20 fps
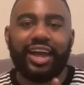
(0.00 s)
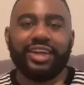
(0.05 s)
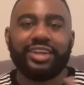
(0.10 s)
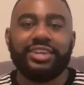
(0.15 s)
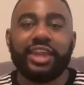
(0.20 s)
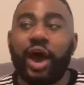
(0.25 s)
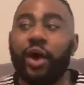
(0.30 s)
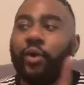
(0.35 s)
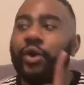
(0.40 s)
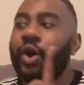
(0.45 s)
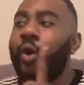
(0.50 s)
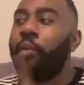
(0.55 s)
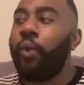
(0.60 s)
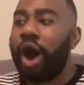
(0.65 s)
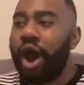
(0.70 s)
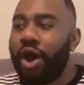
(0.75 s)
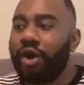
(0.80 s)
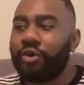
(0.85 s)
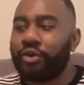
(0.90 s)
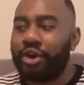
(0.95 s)
No, a
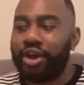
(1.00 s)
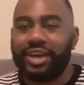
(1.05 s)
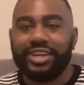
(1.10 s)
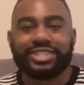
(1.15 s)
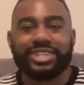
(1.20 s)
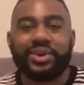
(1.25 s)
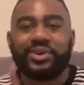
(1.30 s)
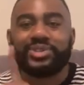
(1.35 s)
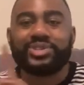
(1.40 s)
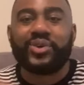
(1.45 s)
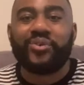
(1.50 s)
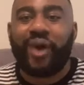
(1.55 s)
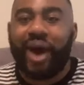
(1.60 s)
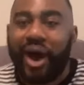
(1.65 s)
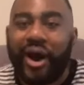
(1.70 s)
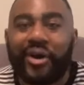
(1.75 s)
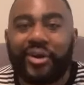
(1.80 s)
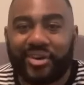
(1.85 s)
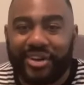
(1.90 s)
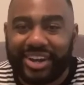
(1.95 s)
Walgreens. It was a
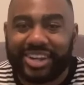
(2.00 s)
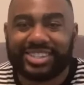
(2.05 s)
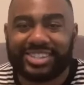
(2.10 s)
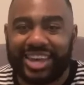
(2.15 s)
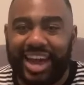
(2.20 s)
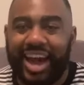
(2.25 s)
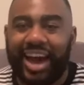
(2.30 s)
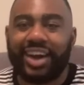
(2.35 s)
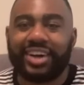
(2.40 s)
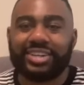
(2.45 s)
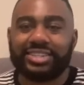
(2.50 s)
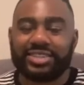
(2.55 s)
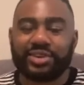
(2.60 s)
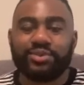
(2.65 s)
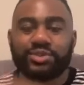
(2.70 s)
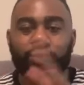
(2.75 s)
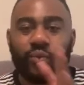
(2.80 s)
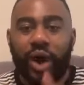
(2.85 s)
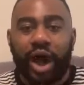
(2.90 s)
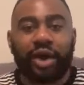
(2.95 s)
Walgreens, y'all, because it
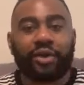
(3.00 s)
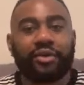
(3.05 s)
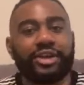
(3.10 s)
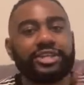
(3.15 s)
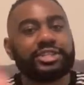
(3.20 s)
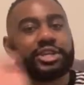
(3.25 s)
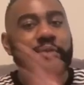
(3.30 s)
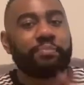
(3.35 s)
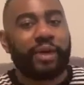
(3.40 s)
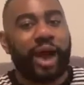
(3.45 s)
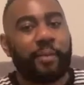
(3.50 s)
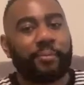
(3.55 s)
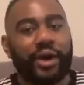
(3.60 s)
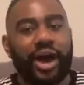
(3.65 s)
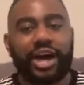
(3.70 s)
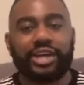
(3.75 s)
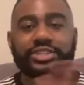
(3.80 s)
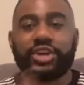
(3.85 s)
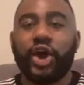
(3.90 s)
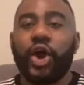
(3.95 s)
was a Walgreens and a
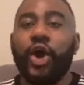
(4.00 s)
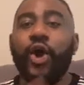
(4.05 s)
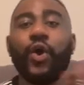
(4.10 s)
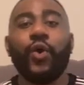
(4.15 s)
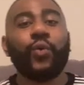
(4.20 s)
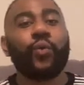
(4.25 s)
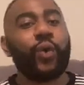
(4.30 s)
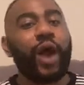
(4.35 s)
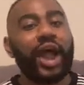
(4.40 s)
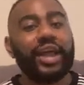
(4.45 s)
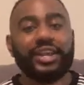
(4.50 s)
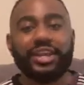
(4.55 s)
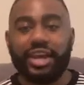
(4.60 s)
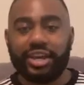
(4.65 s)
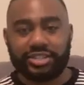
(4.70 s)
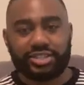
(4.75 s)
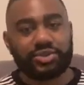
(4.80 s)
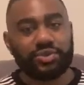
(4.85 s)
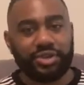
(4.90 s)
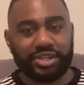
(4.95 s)
Popeyes right
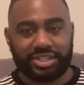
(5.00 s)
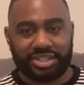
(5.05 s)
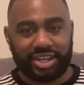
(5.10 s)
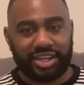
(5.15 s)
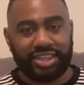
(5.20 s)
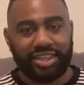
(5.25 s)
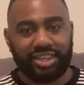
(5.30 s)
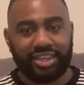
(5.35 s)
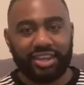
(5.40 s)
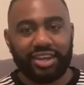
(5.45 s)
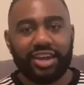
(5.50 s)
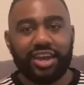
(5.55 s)
next to each other.